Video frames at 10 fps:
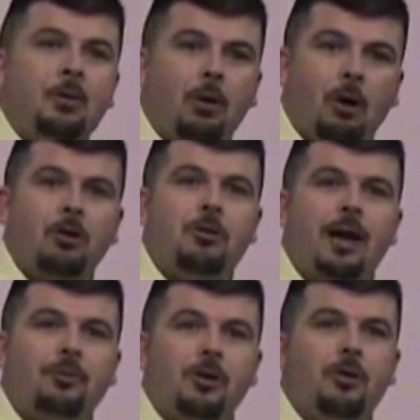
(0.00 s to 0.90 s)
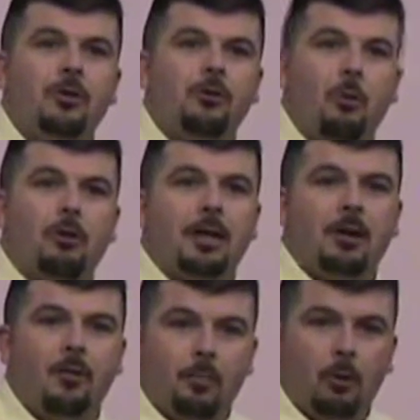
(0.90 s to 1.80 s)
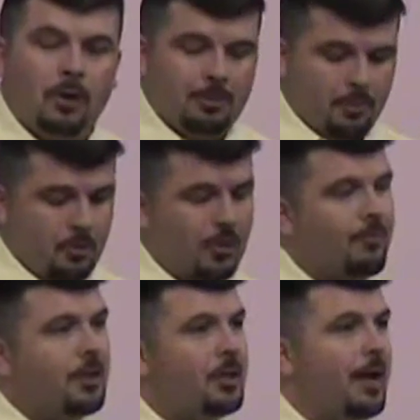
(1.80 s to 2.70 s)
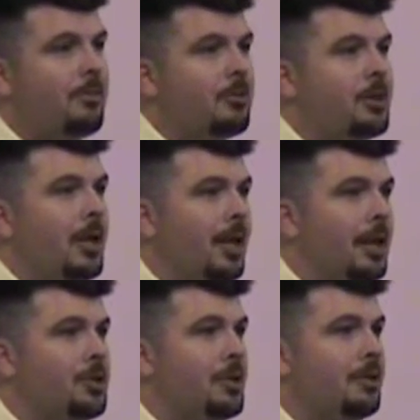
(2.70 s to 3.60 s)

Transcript: Well, all you have to do is walk into the polling booth every time there's an election.